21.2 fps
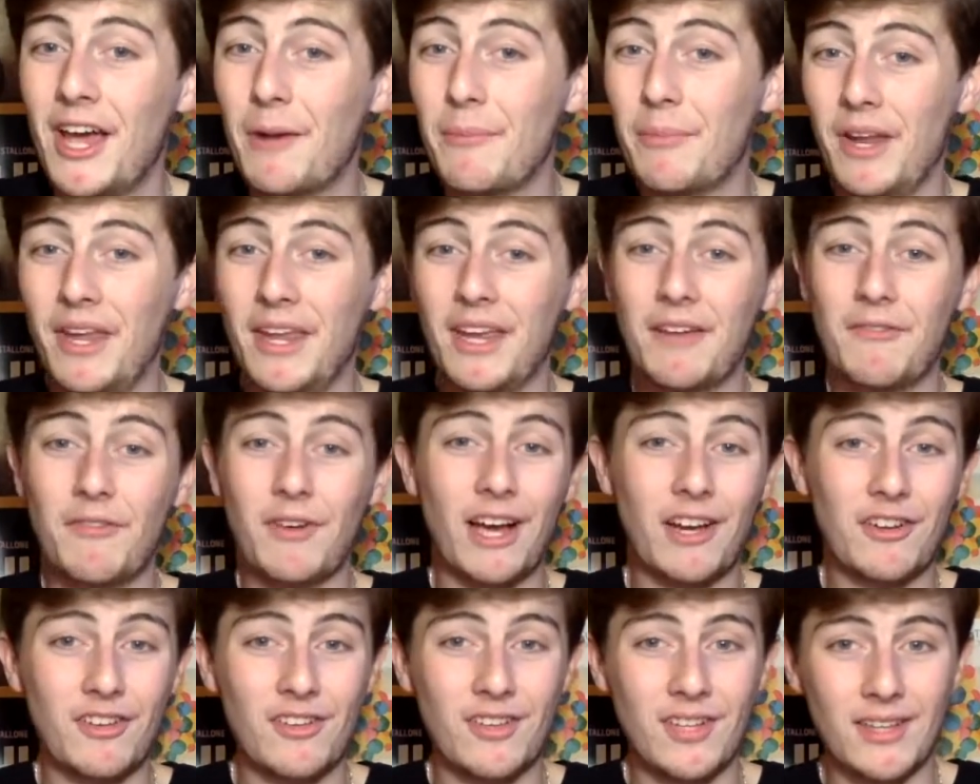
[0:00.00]
But I think if I
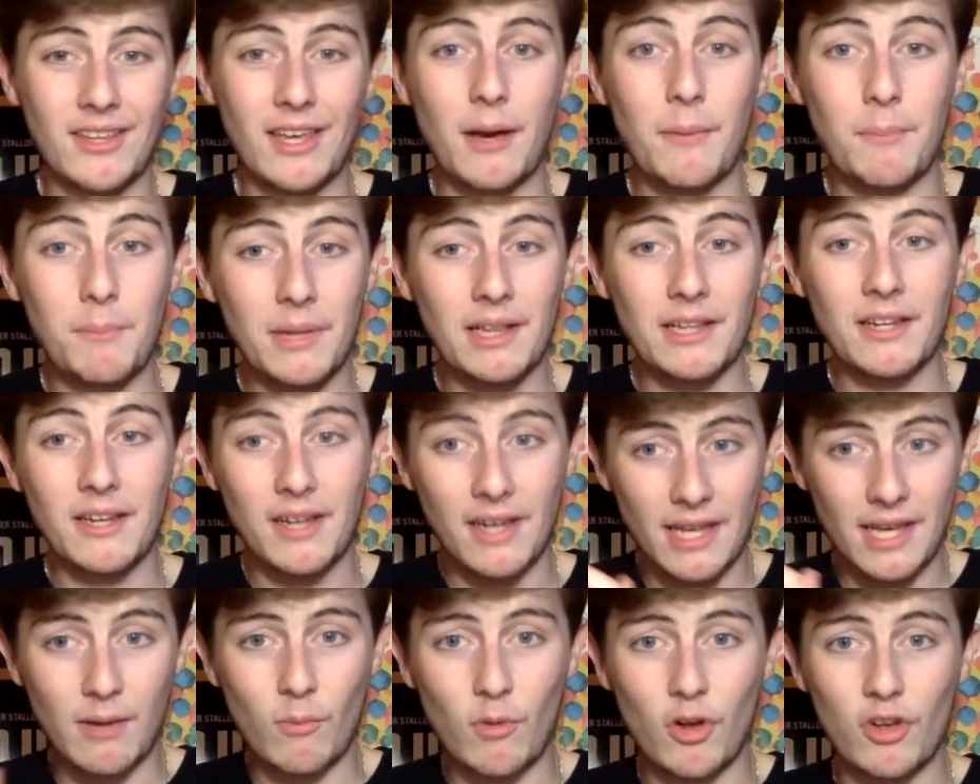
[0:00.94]
actually sat down in the middle of the
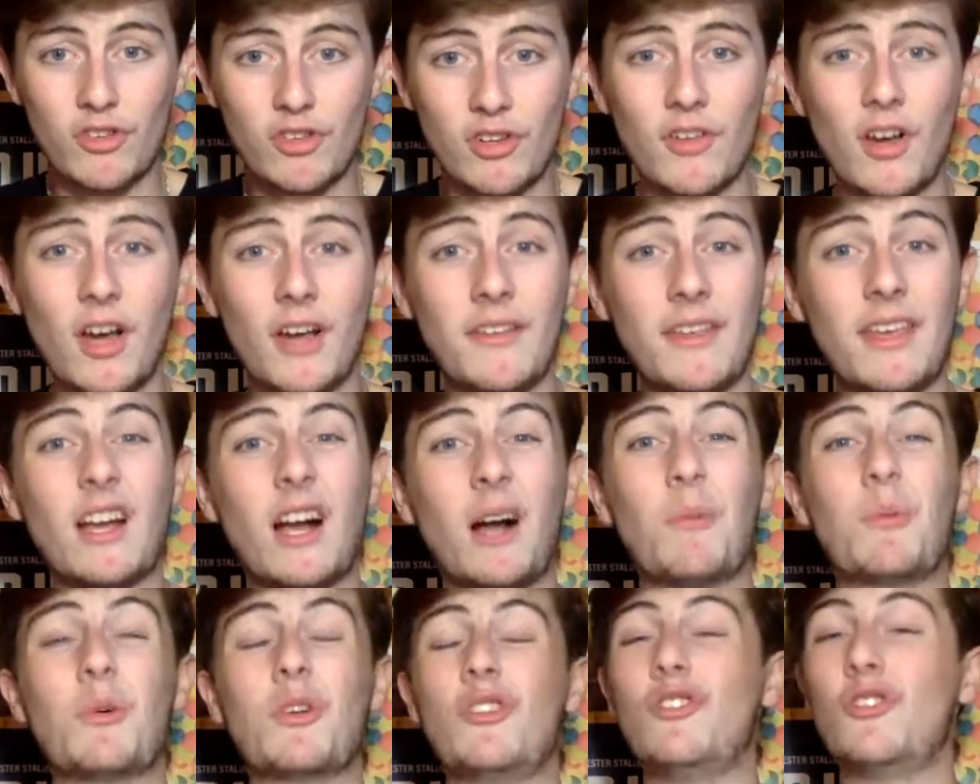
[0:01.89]
day and watched this, I think I
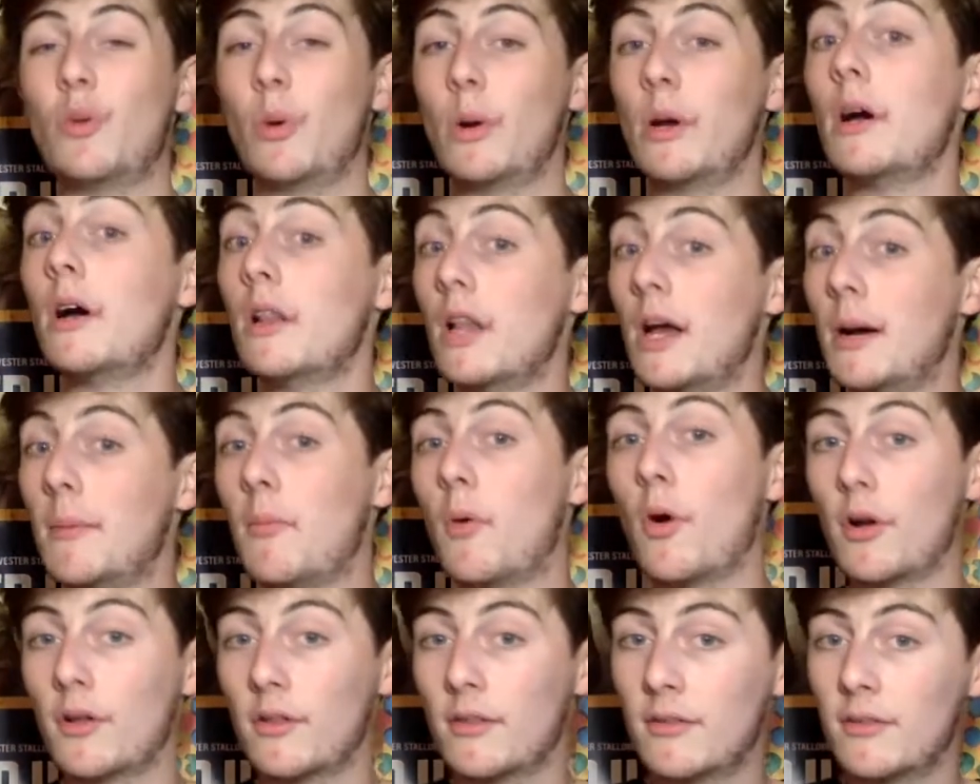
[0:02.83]
would enjoy it a lot
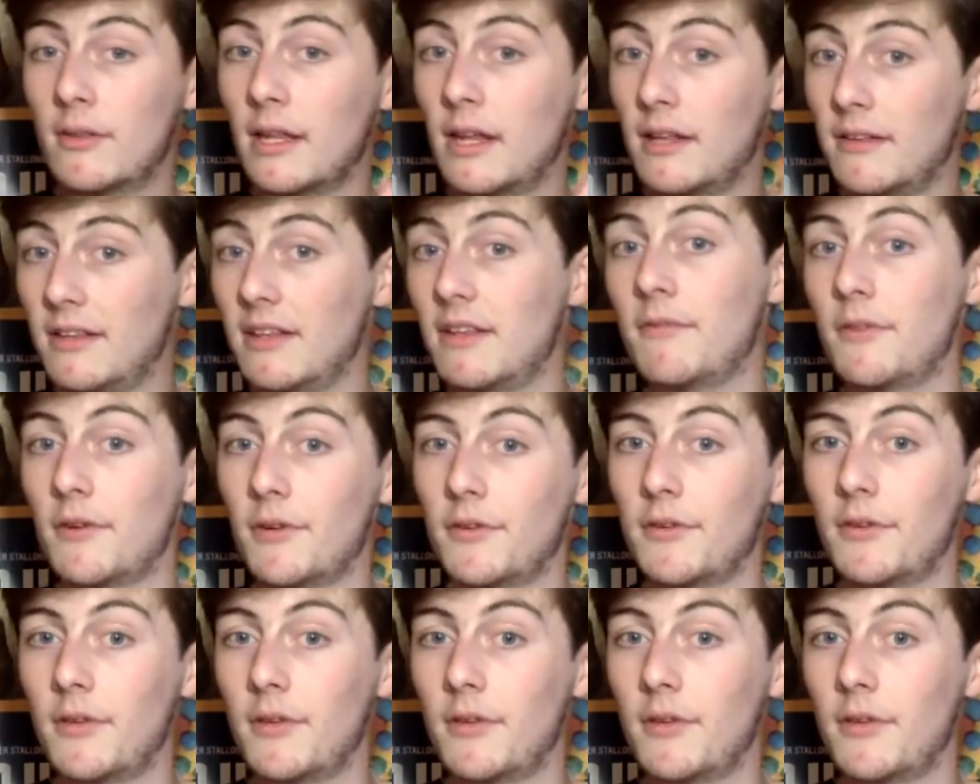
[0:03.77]
more than I did the first